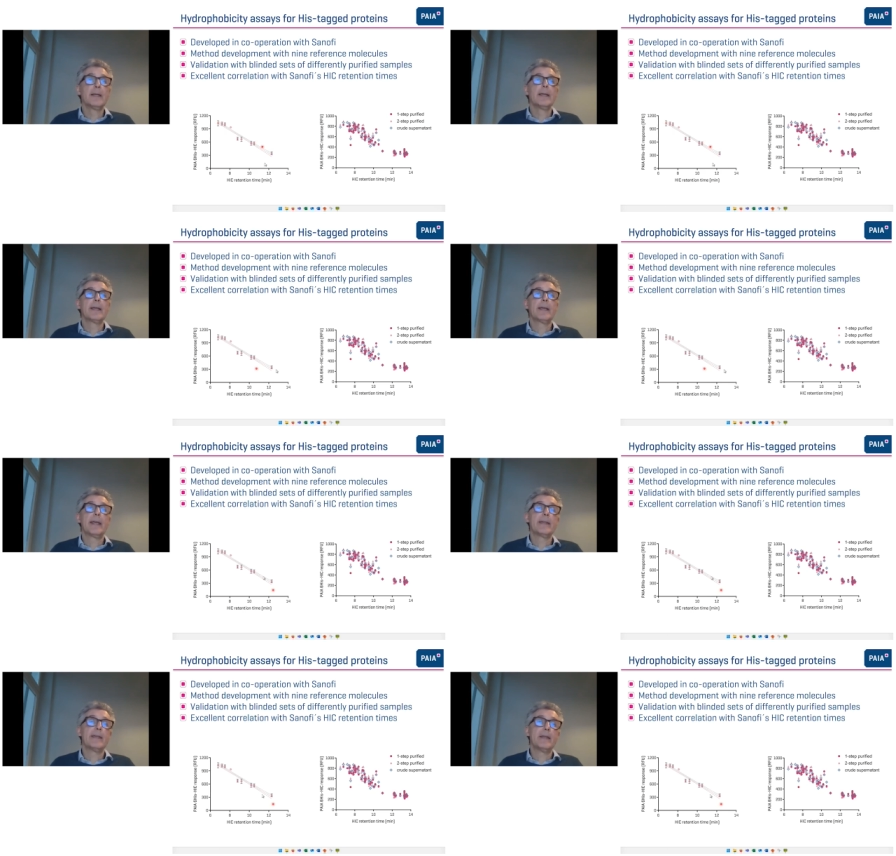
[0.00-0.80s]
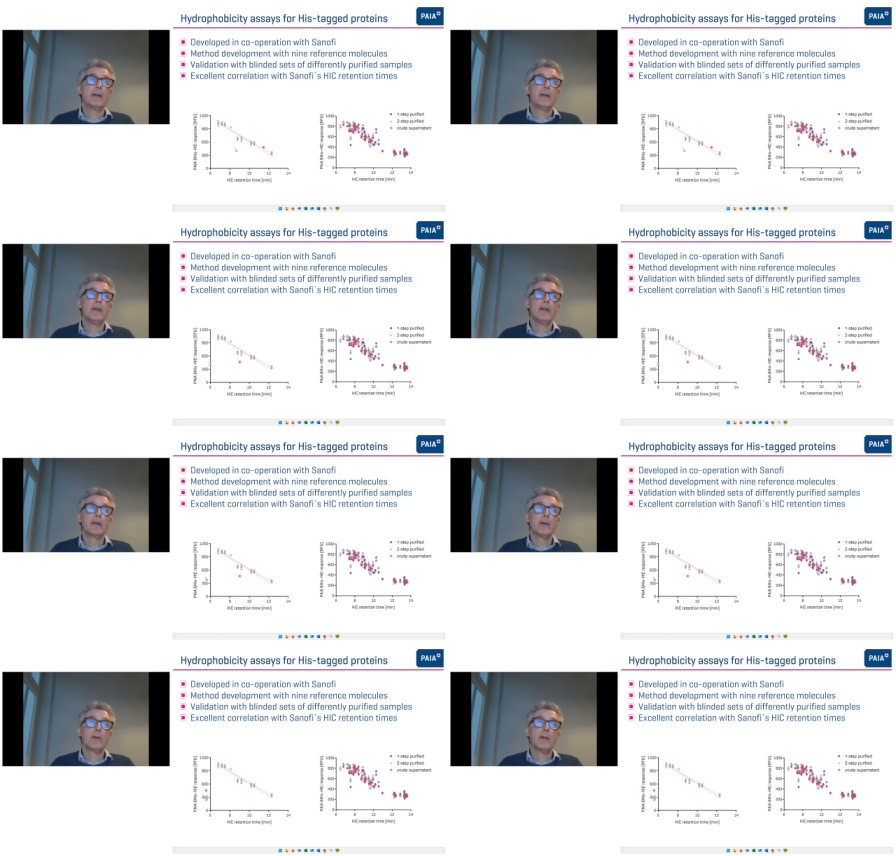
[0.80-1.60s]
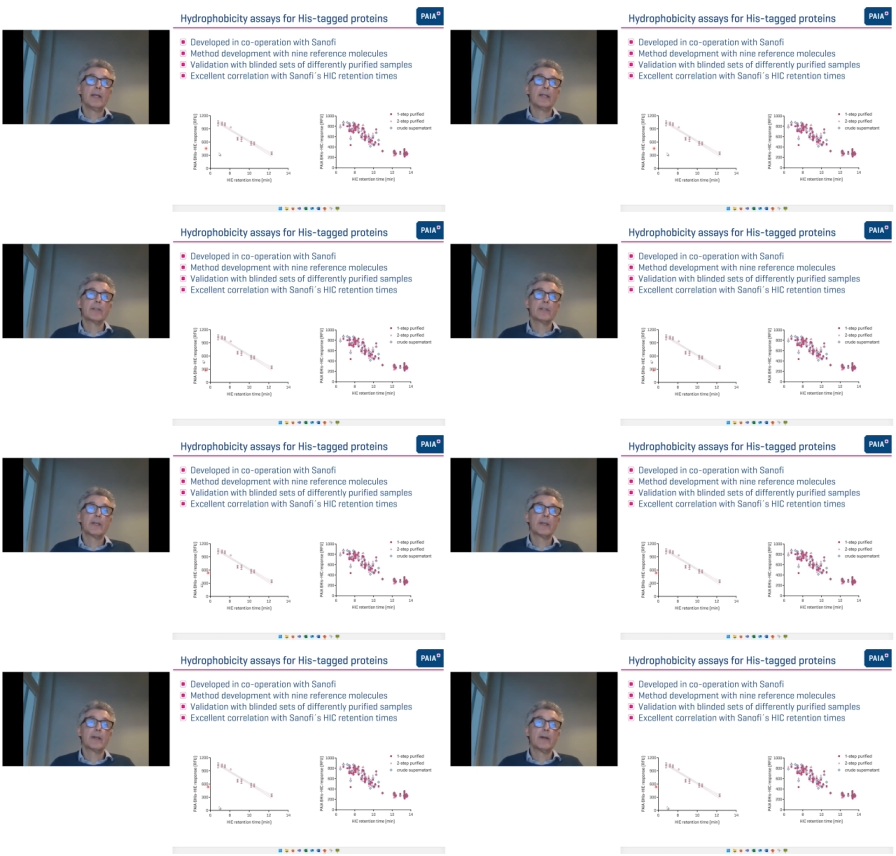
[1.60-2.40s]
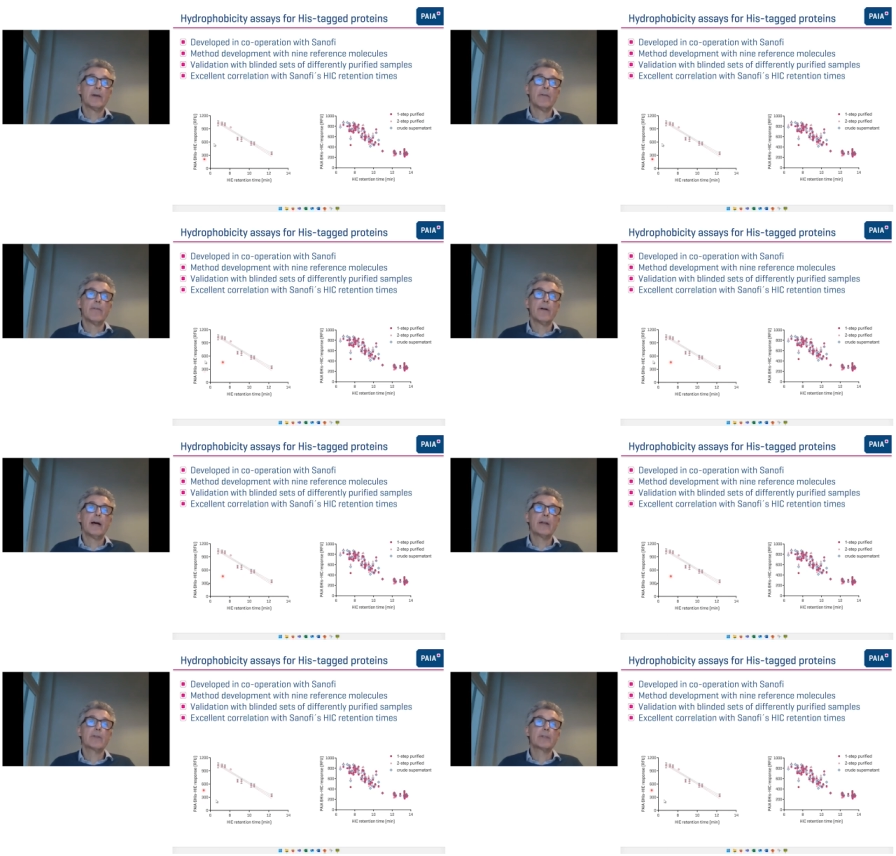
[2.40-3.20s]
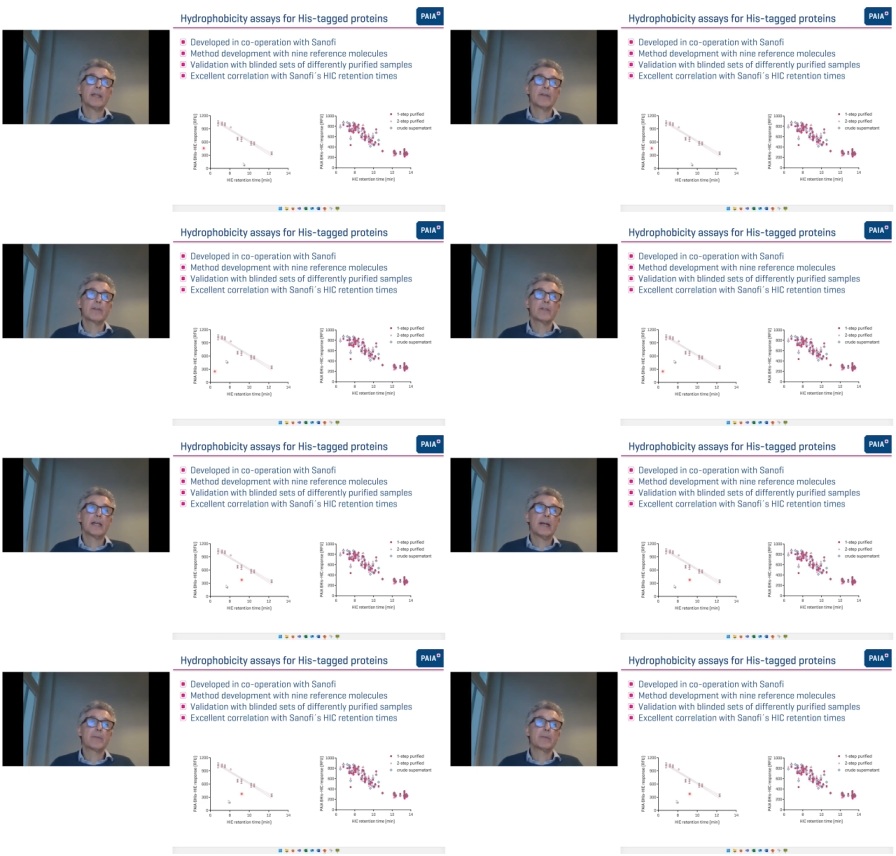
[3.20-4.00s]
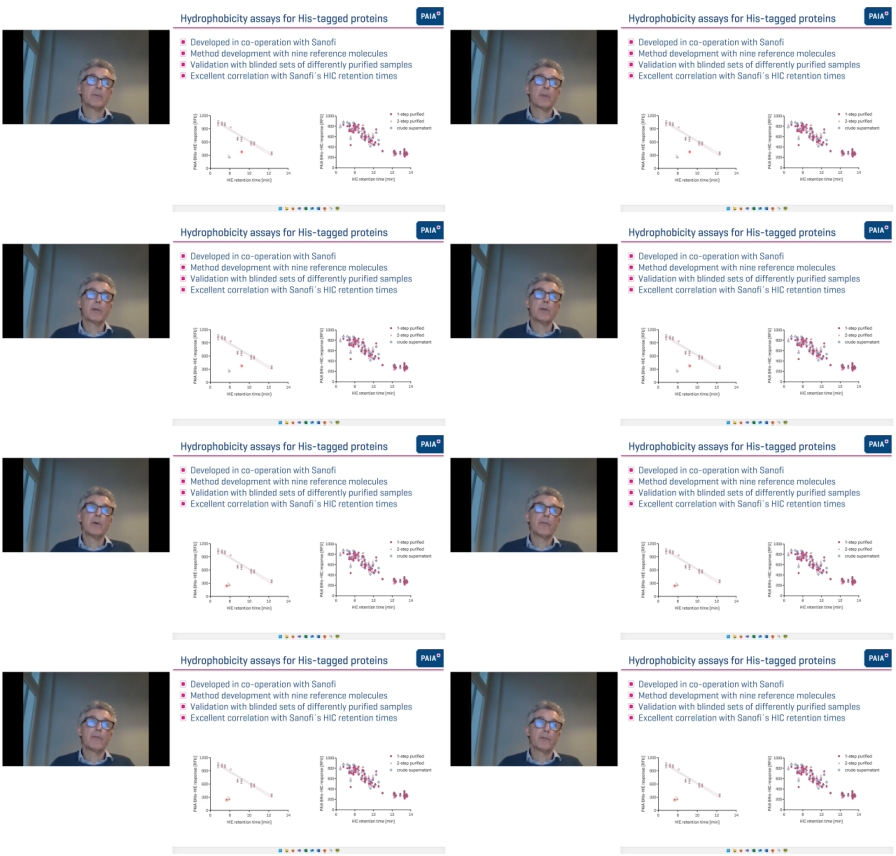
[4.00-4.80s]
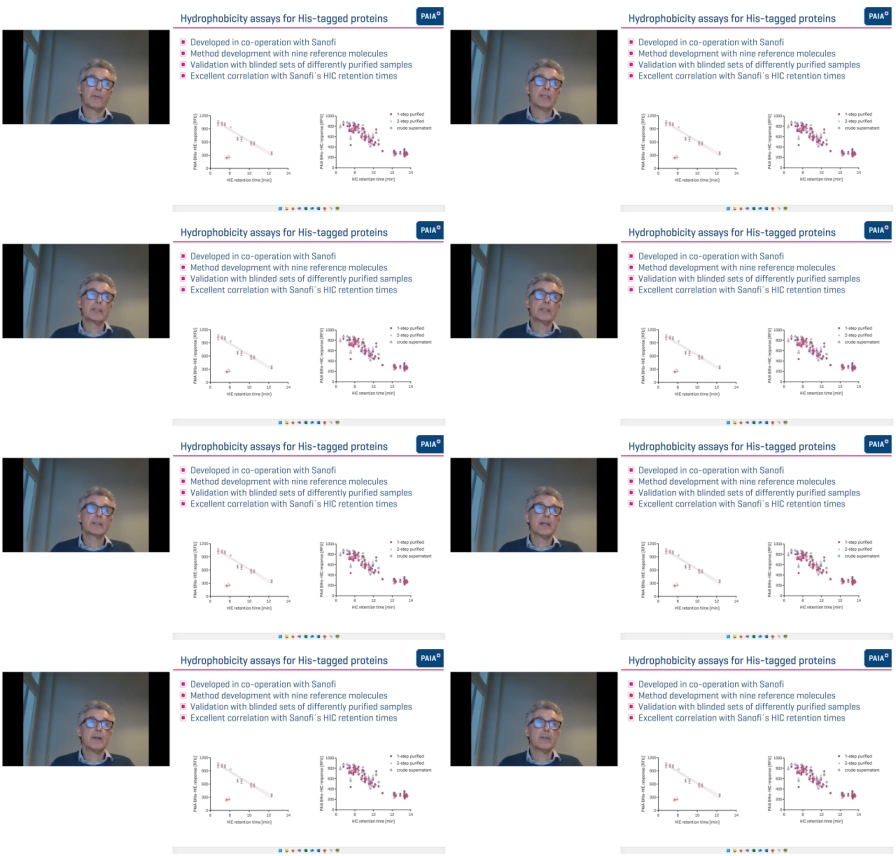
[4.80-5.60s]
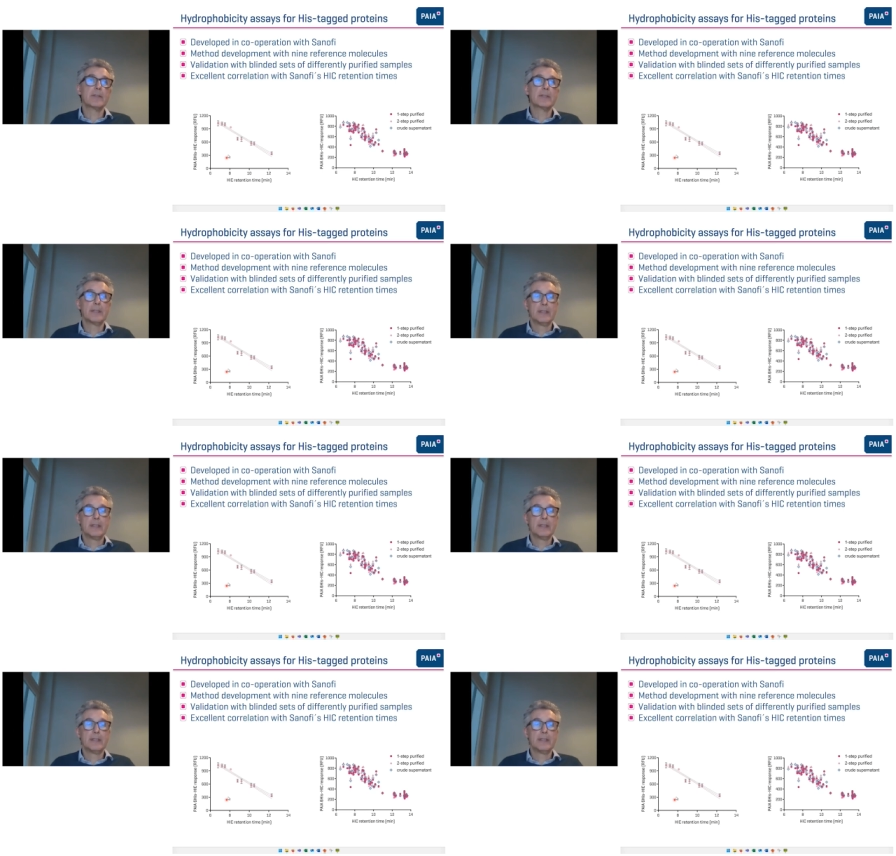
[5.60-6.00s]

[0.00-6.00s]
Again, here, correlation of high retention times with low fluorescence counts.